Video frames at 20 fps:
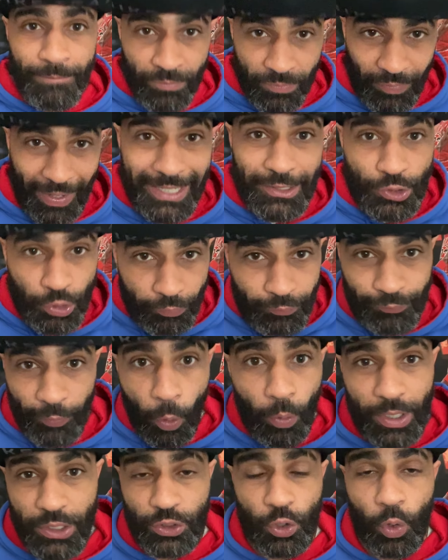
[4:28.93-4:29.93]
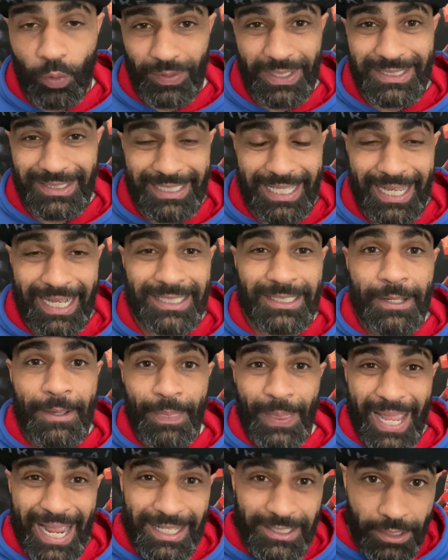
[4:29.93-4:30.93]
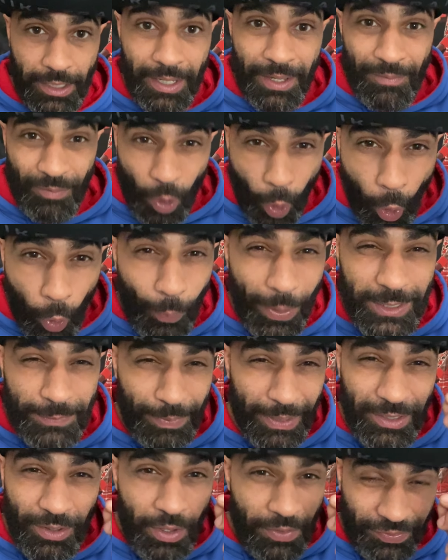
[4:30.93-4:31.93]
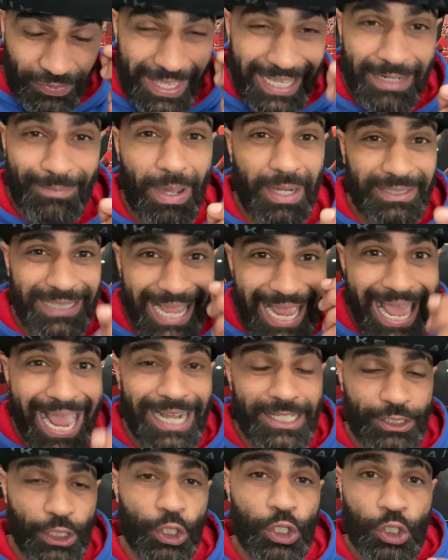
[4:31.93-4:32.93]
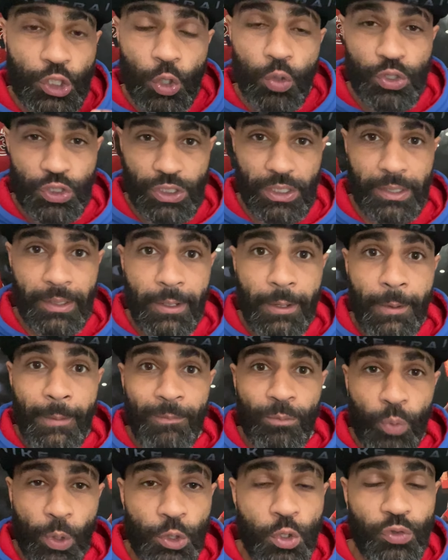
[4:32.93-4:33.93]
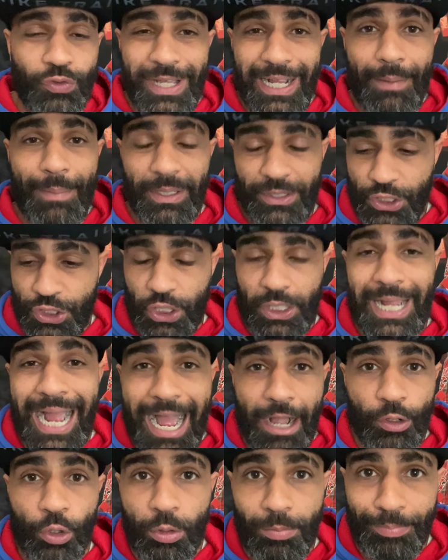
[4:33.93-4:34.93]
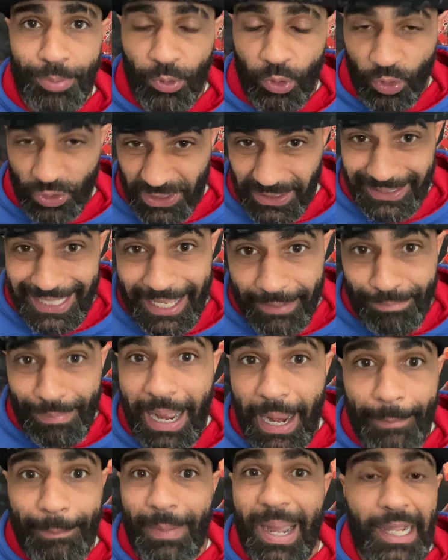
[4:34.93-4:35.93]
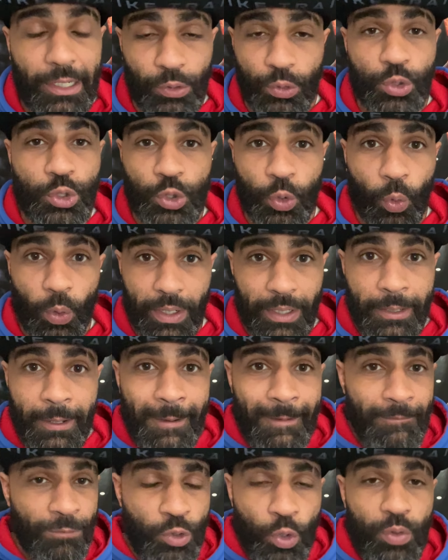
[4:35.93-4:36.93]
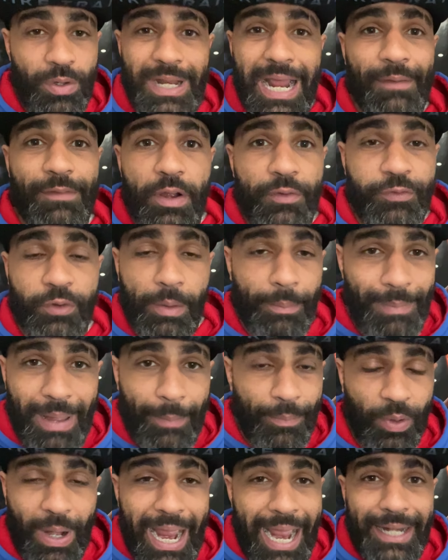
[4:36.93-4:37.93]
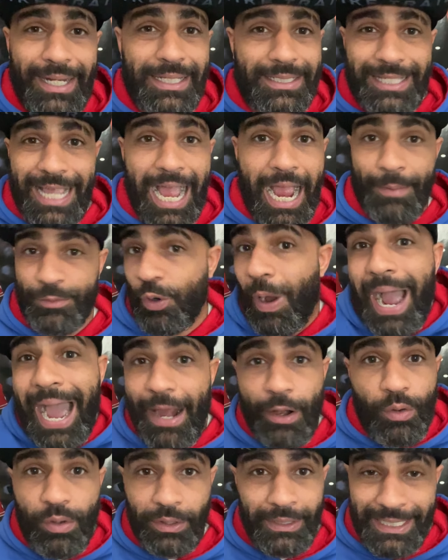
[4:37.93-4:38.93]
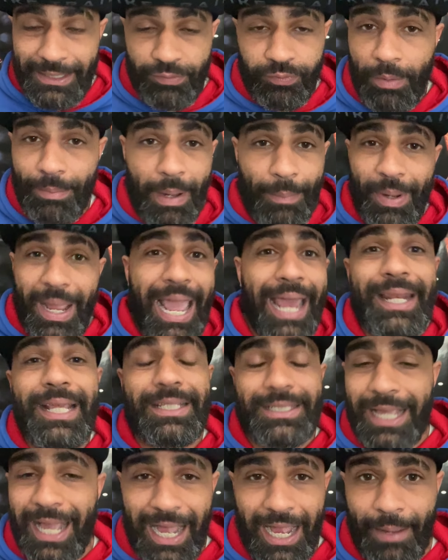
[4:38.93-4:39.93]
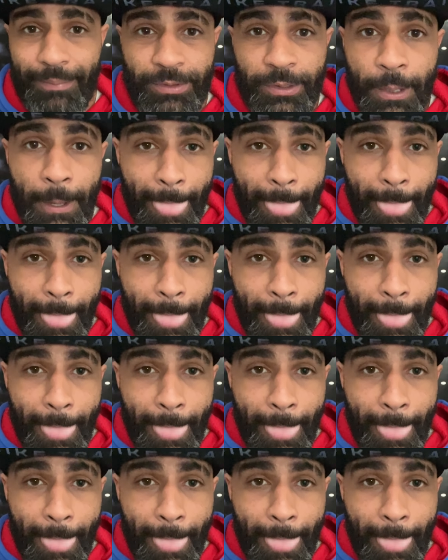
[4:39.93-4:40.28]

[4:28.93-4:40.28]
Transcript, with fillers: right? To focus on these things and to always be thinking about the execution. When you think about the Chicago Bulls led by Michael Jordan, you never remember any times, or I don't at least remember any times